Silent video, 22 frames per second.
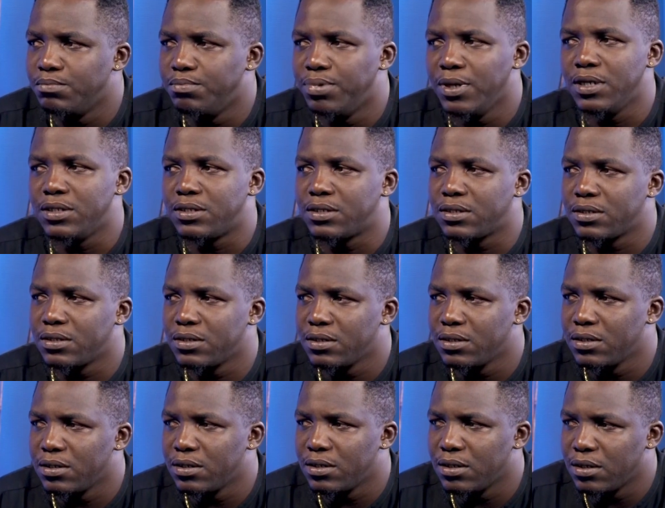Bathe.
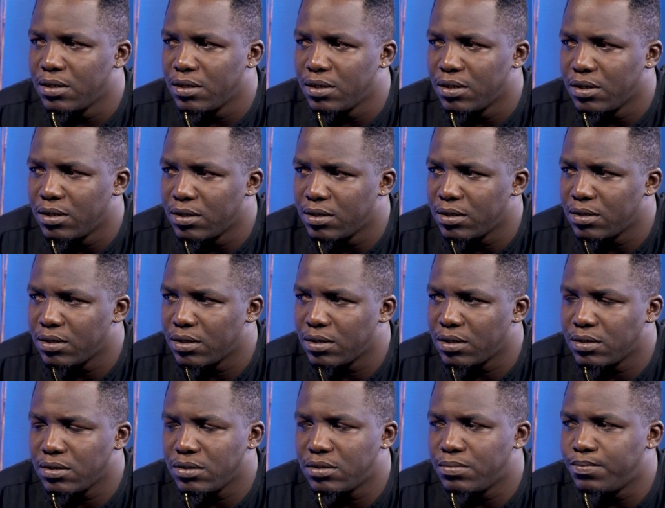
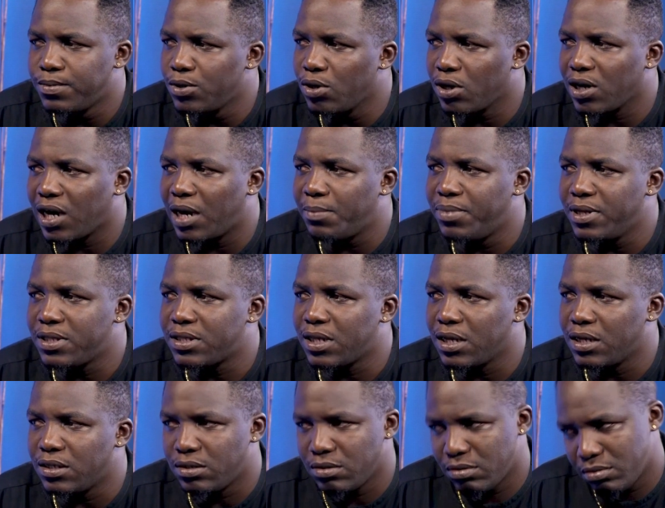It's been not like
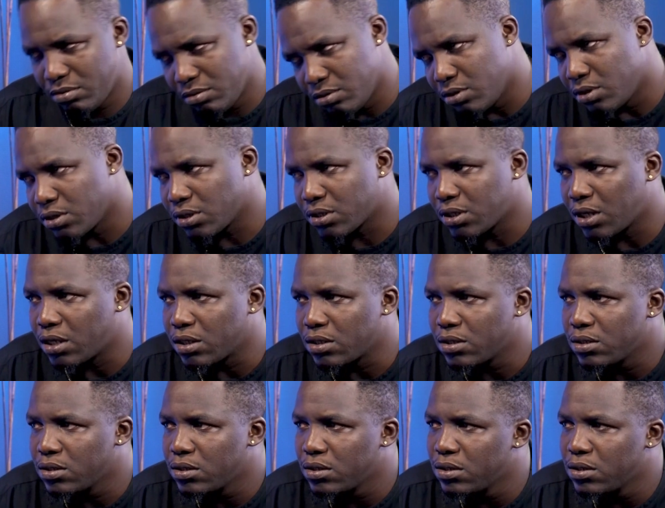baited. You understand?